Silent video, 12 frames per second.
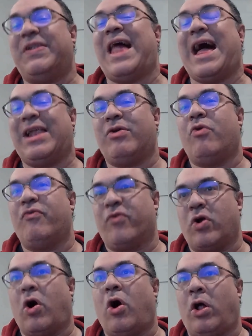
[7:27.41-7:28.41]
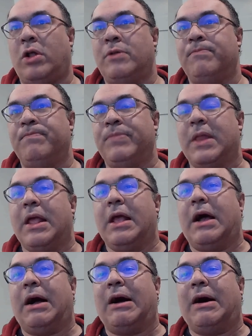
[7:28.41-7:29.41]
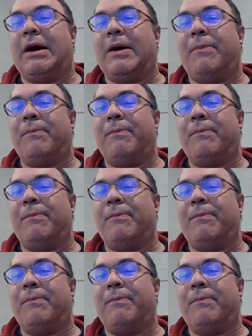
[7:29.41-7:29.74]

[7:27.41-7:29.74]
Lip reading: overall. And